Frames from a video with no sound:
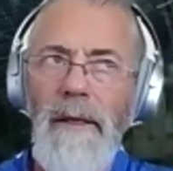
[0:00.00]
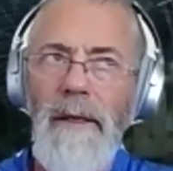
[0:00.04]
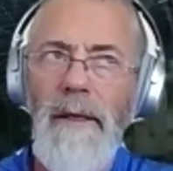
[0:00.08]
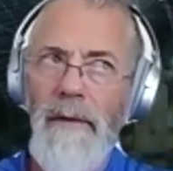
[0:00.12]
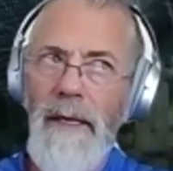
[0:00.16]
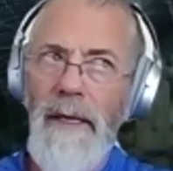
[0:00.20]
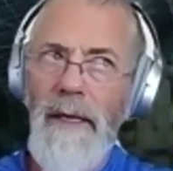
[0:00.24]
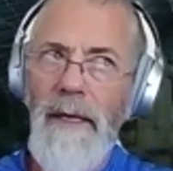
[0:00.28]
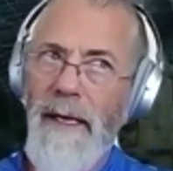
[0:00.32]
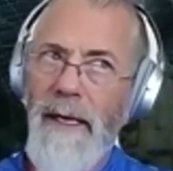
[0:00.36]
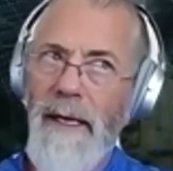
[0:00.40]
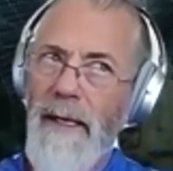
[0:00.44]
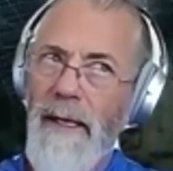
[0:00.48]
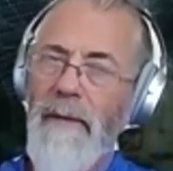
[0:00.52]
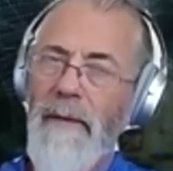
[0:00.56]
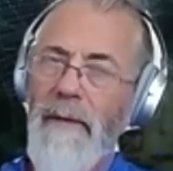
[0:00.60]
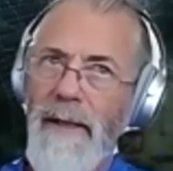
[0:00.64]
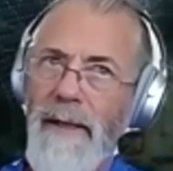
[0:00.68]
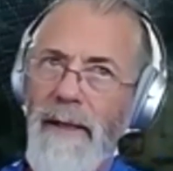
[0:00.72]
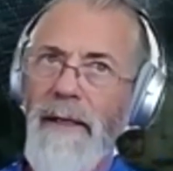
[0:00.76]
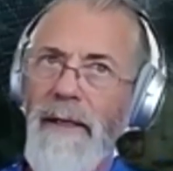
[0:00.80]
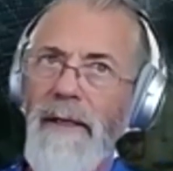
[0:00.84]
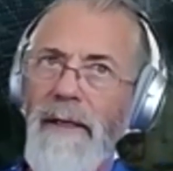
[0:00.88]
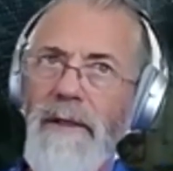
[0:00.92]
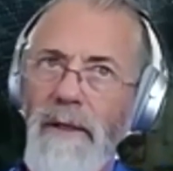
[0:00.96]
highlight what I
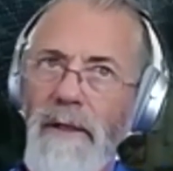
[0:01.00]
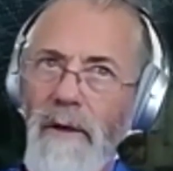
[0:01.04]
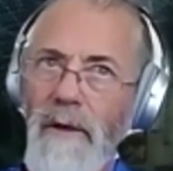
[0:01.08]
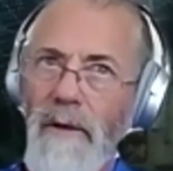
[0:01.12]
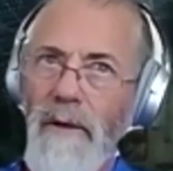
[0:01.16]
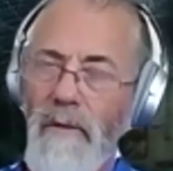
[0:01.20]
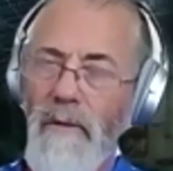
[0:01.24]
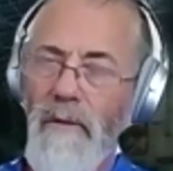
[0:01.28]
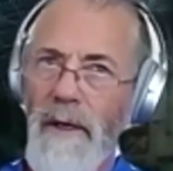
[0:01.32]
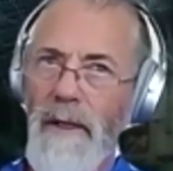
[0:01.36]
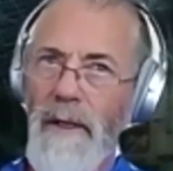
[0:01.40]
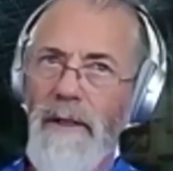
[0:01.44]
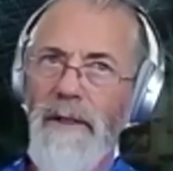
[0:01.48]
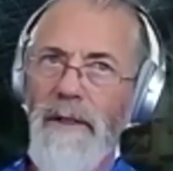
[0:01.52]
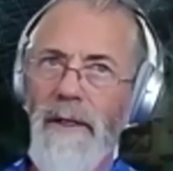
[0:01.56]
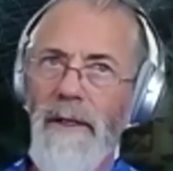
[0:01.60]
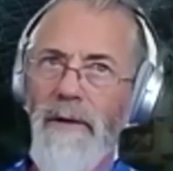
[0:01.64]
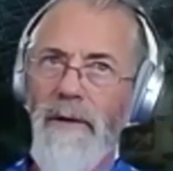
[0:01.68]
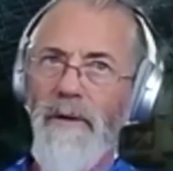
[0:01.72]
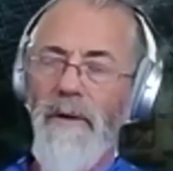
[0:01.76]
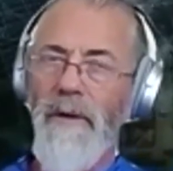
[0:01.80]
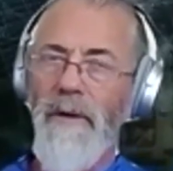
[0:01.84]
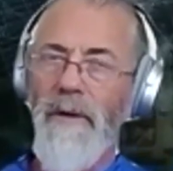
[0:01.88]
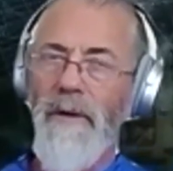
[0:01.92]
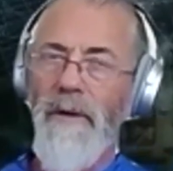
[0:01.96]
think is the, one of the
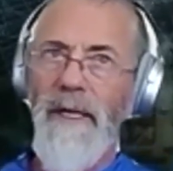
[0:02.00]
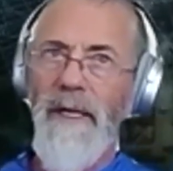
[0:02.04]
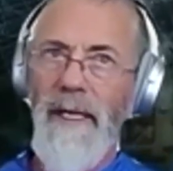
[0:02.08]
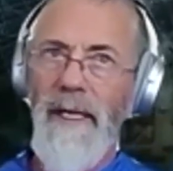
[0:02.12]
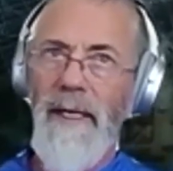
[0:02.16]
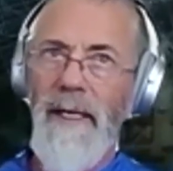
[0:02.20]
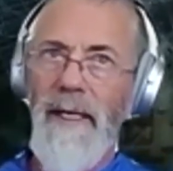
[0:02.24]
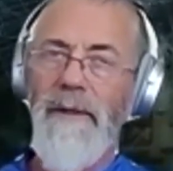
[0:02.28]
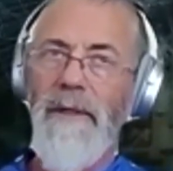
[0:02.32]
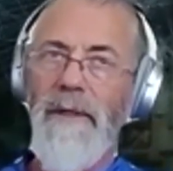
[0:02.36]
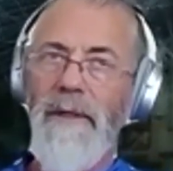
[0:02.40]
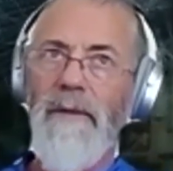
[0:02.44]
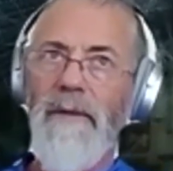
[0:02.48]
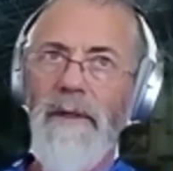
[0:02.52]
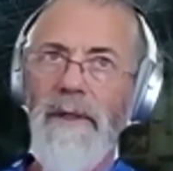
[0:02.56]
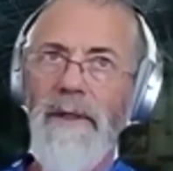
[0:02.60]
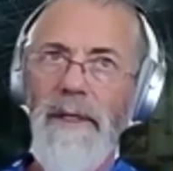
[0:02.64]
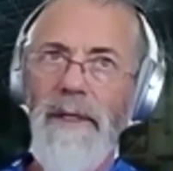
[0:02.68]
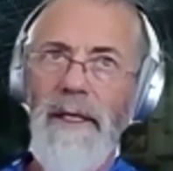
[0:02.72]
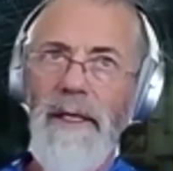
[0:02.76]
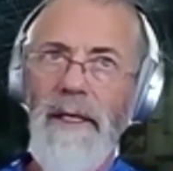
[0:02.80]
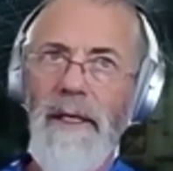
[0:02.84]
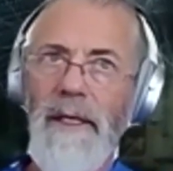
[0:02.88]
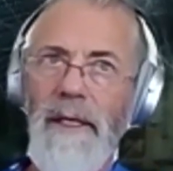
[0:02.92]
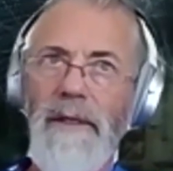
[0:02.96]
central themes that we're
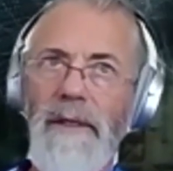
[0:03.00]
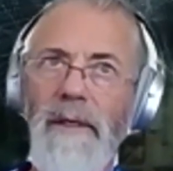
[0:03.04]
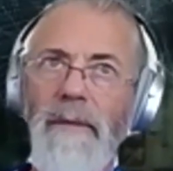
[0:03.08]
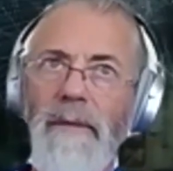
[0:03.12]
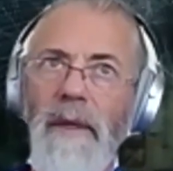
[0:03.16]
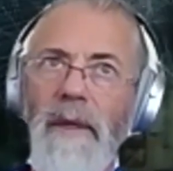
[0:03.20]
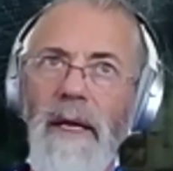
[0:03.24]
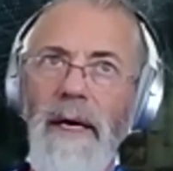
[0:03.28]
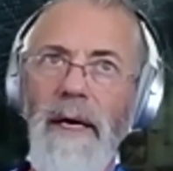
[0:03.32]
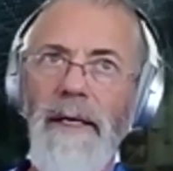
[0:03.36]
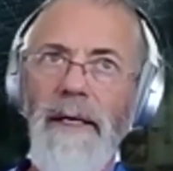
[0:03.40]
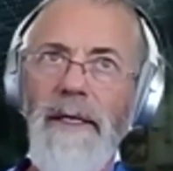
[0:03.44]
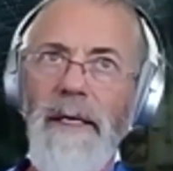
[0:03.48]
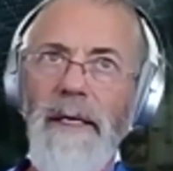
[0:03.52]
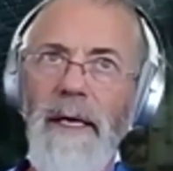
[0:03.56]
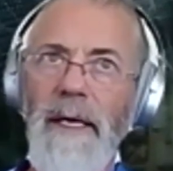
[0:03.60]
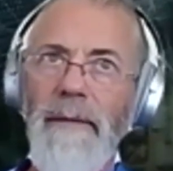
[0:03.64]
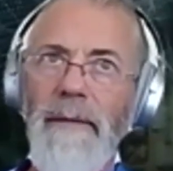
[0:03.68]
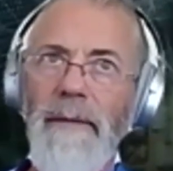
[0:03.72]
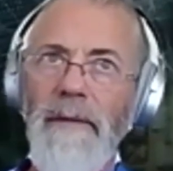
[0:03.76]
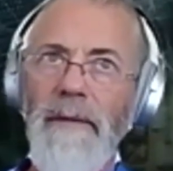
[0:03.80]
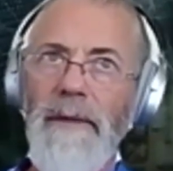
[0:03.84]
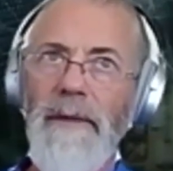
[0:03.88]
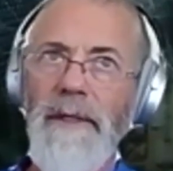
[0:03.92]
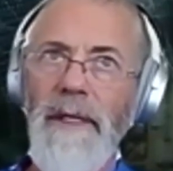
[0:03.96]
seeing in supply chain
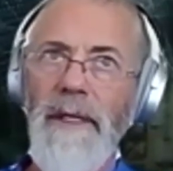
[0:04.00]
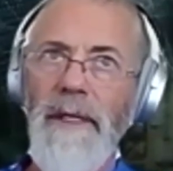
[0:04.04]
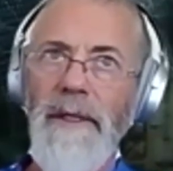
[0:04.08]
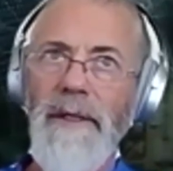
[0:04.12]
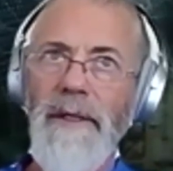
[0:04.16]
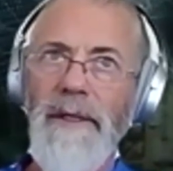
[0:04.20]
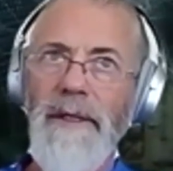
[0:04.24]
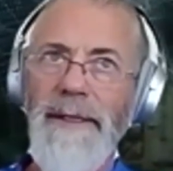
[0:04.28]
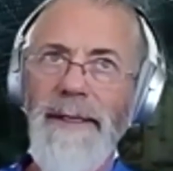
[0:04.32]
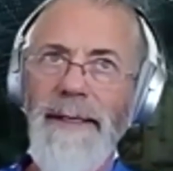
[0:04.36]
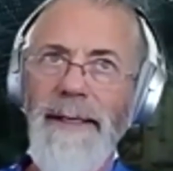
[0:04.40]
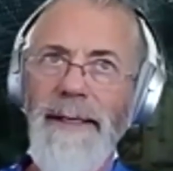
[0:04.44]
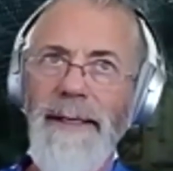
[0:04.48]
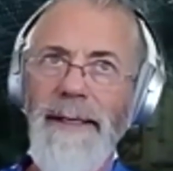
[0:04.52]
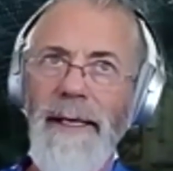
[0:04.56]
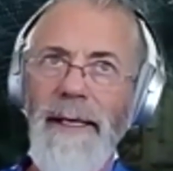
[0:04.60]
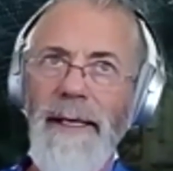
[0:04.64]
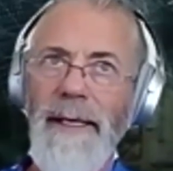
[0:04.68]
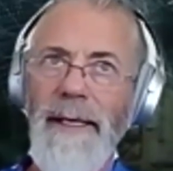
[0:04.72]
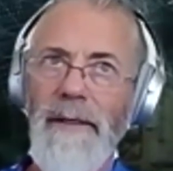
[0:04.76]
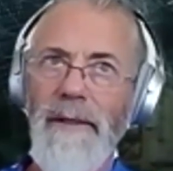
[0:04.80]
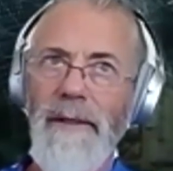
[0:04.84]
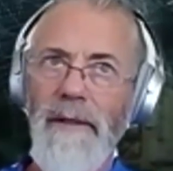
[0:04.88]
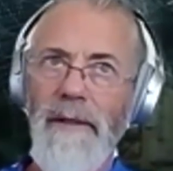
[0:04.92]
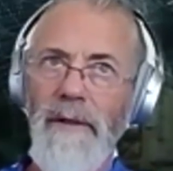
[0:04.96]
optimization
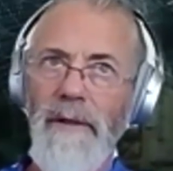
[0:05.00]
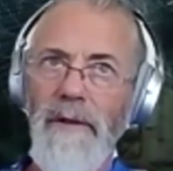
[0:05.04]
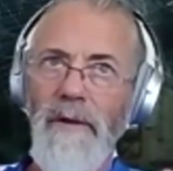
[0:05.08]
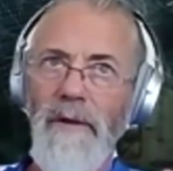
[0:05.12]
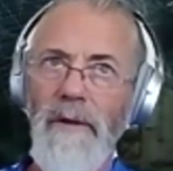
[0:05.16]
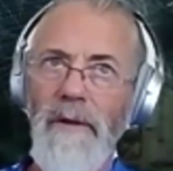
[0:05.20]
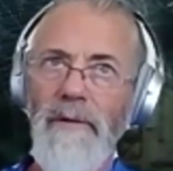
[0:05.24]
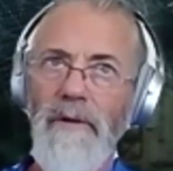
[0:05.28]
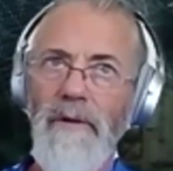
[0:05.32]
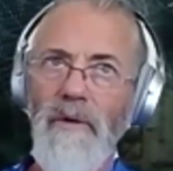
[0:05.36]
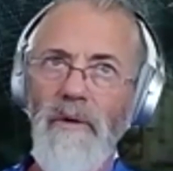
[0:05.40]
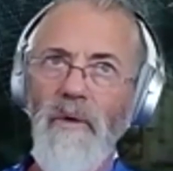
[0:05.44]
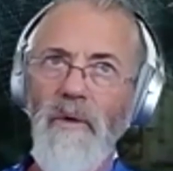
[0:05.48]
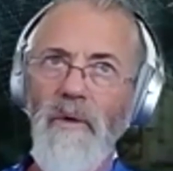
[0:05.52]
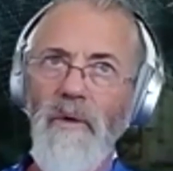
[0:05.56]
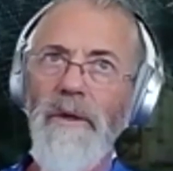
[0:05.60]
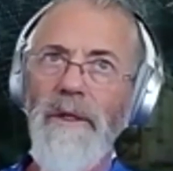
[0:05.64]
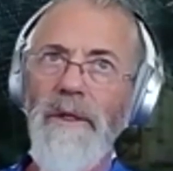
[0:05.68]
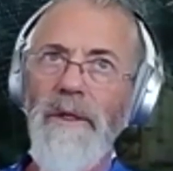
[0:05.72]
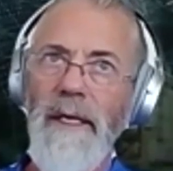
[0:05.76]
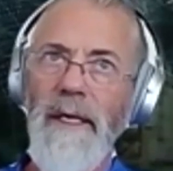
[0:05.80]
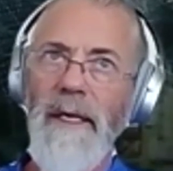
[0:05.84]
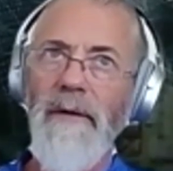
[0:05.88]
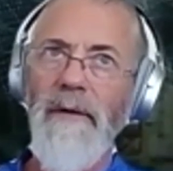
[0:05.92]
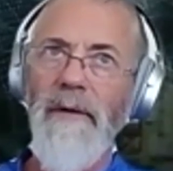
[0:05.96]
today is the sort of
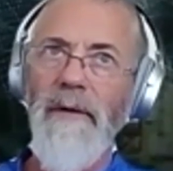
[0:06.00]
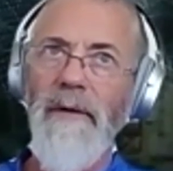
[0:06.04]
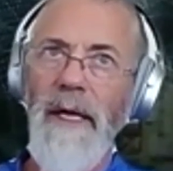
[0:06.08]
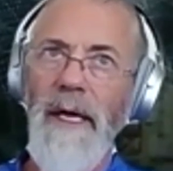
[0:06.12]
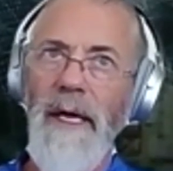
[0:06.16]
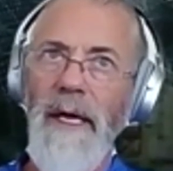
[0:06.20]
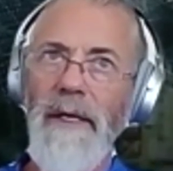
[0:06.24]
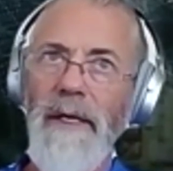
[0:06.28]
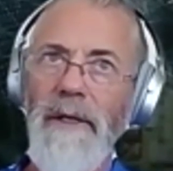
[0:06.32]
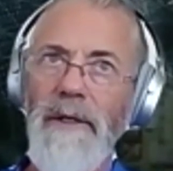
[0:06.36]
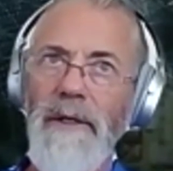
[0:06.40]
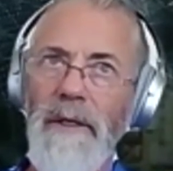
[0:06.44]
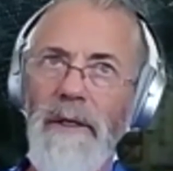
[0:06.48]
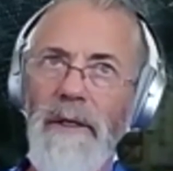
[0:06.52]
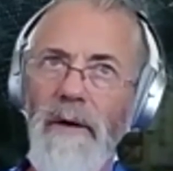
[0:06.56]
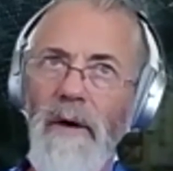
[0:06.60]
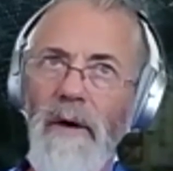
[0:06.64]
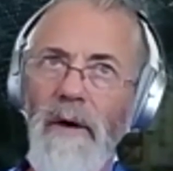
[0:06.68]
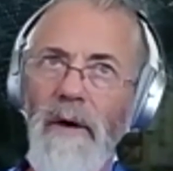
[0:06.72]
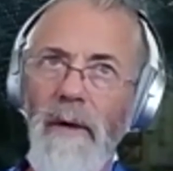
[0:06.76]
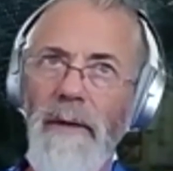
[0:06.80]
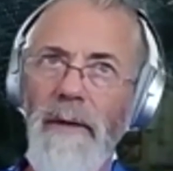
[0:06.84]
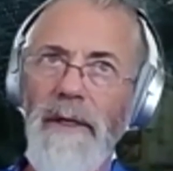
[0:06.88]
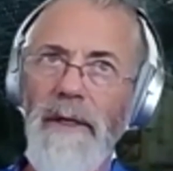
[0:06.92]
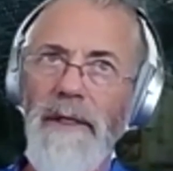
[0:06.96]
tools identification
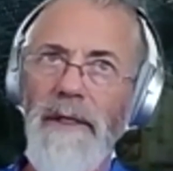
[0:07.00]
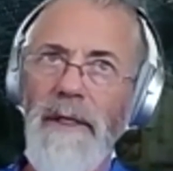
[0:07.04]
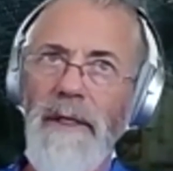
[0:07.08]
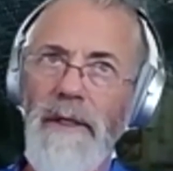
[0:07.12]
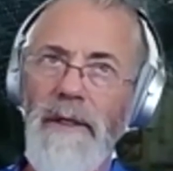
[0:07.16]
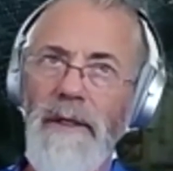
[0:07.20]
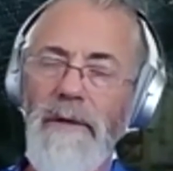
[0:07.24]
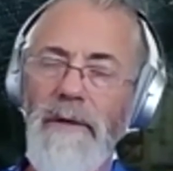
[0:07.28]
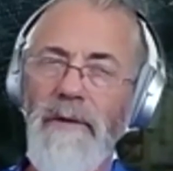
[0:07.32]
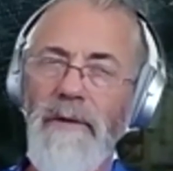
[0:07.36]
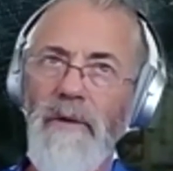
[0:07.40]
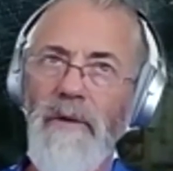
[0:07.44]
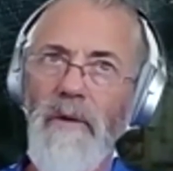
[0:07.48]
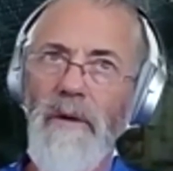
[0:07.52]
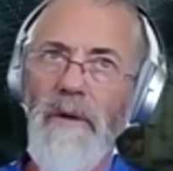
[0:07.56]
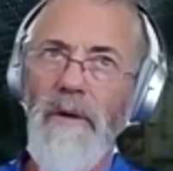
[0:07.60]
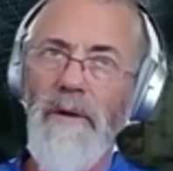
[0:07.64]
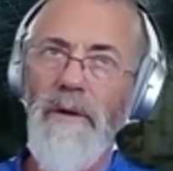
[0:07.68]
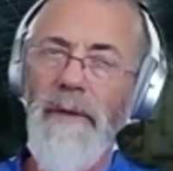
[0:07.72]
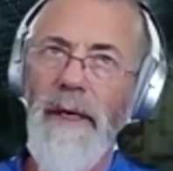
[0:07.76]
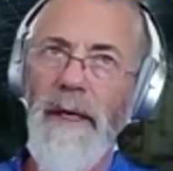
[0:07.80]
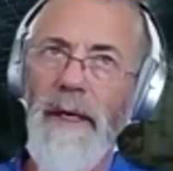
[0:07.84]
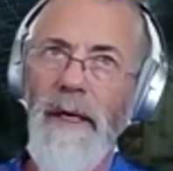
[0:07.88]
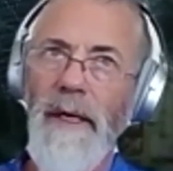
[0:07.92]
and harmonization of tools.